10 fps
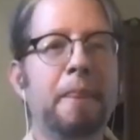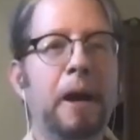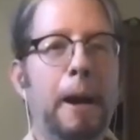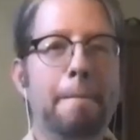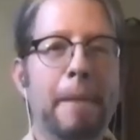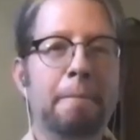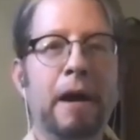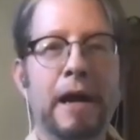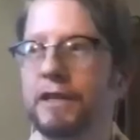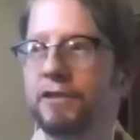Um,
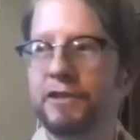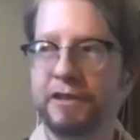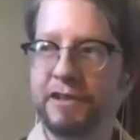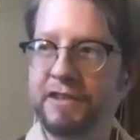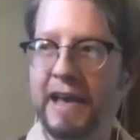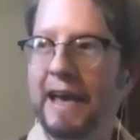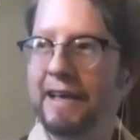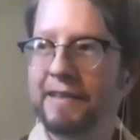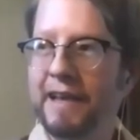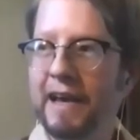in my, my, own research,
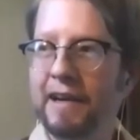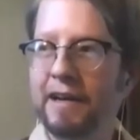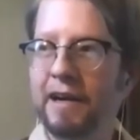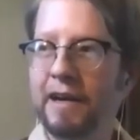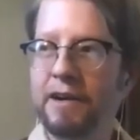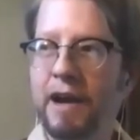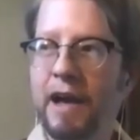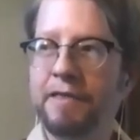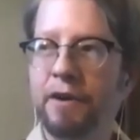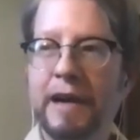I'll just add that, uh,
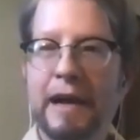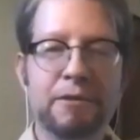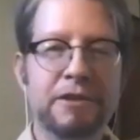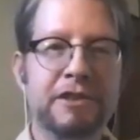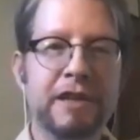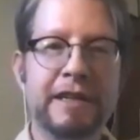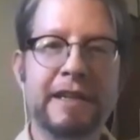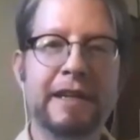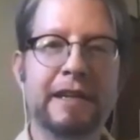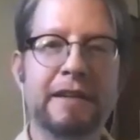you know, I thought I was
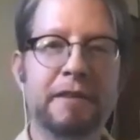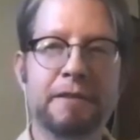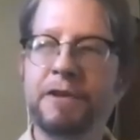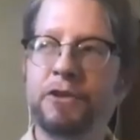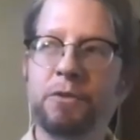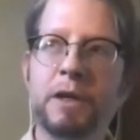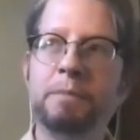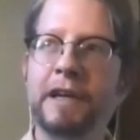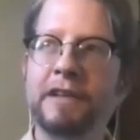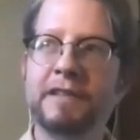studying the fissured
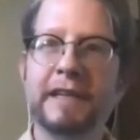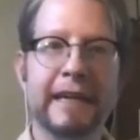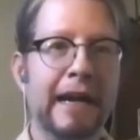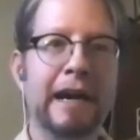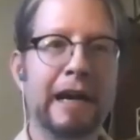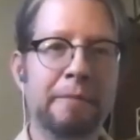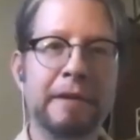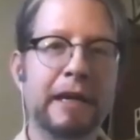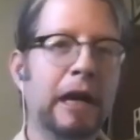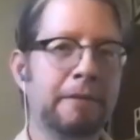workplace and the gig
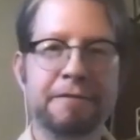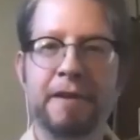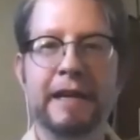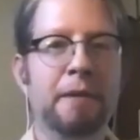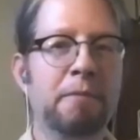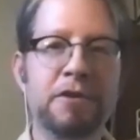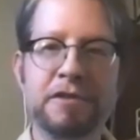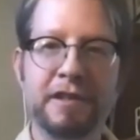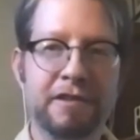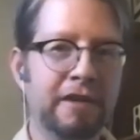economy and come to find out
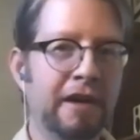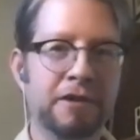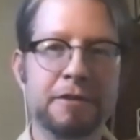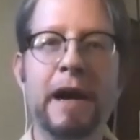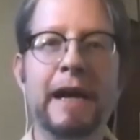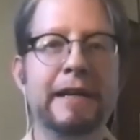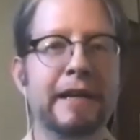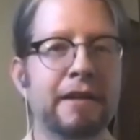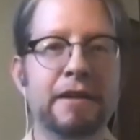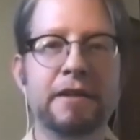most of this stuff was
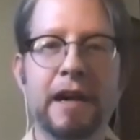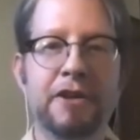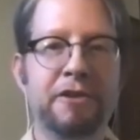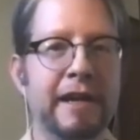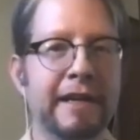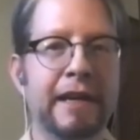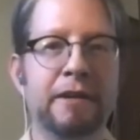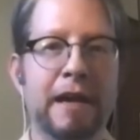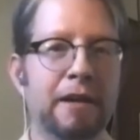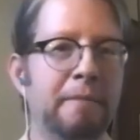pioneered uh, trying to get
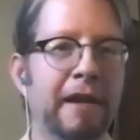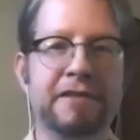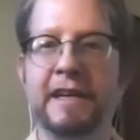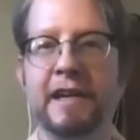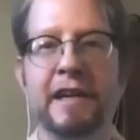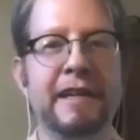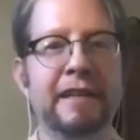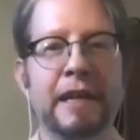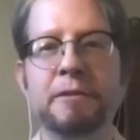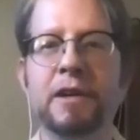around Mexican and Indian
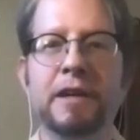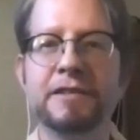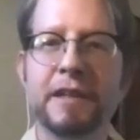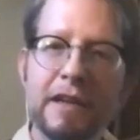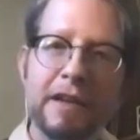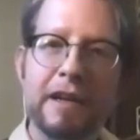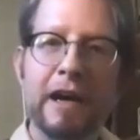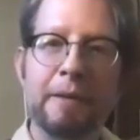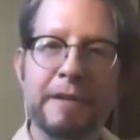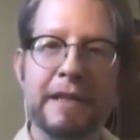labor laws
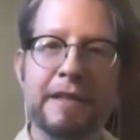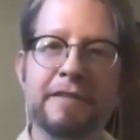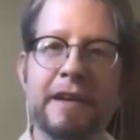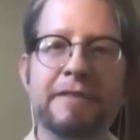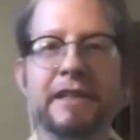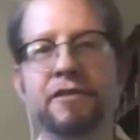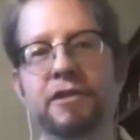um, in the 70s.